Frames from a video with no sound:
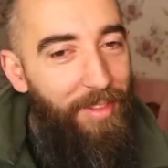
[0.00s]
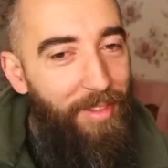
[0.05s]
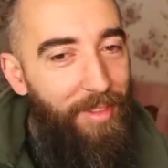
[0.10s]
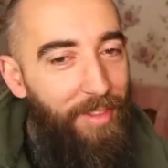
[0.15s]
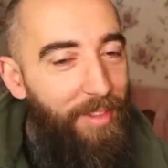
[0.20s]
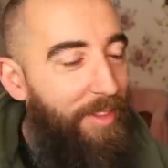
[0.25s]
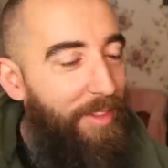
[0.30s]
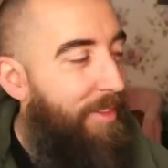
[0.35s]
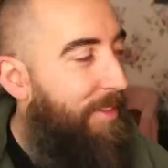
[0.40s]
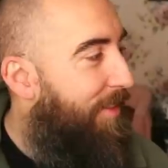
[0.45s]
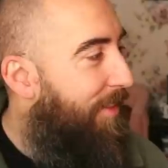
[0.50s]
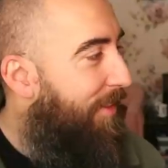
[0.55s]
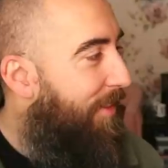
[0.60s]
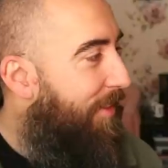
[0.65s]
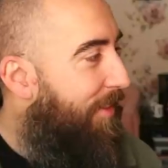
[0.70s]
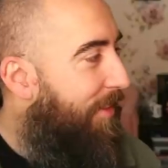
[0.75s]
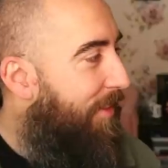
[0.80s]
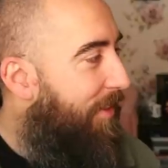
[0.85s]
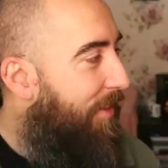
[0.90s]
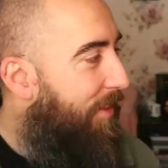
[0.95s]

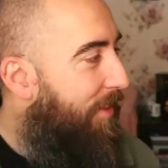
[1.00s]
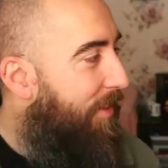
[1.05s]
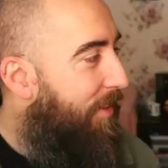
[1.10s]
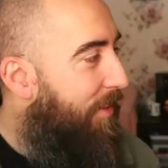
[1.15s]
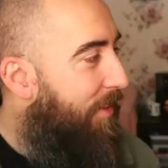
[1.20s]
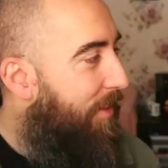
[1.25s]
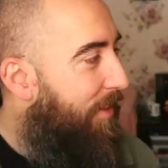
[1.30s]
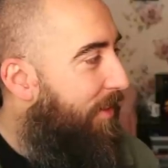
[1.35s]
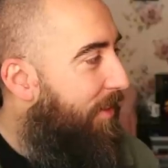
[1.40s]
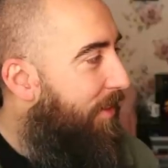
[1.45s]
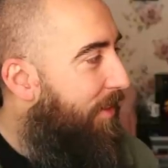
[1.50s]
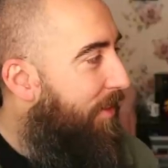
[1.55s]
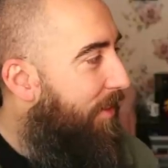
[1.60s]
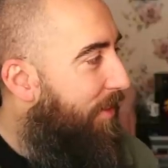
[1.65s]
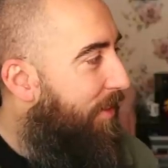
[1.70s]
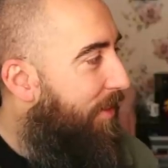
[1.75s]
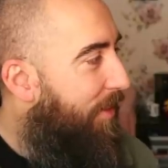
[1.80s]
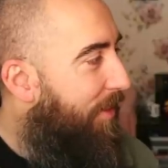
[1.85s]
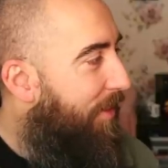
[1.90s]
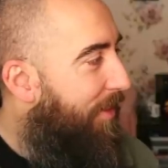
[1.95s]

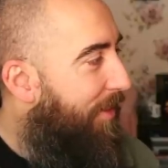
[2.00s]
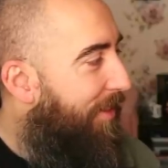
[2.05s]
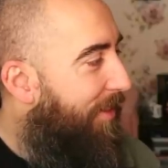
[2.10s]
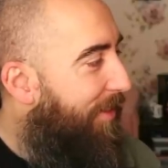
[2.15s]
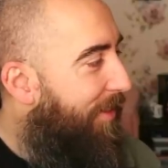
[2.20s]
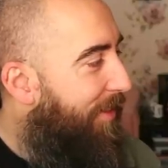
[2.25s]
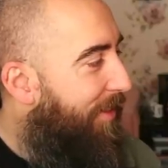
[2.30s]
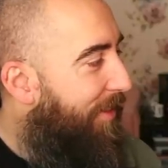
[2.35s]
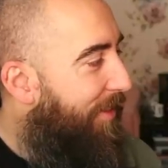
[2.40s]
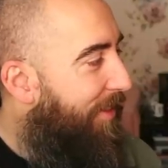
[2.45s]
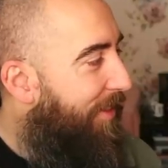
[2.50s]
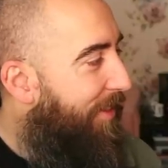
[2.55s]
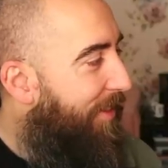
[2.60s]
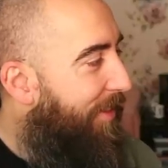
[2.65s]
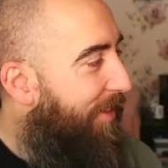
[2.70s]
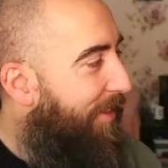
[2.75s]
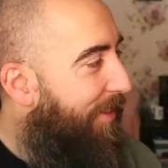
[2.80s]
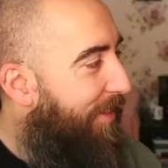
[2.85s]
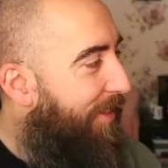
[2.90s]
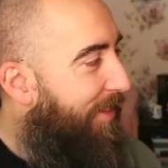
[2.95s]

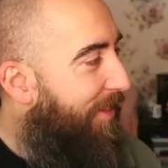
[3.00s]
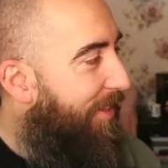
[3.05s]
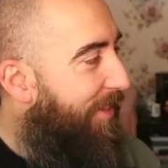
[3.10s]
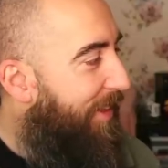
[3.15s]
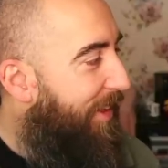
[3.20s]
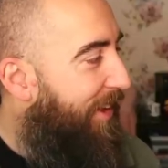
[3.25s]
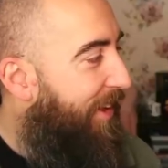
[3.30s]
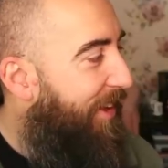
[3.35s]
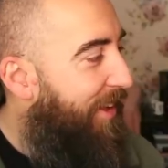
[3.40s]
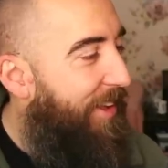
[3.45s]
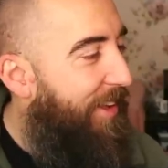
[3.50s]
This person isn't speaking.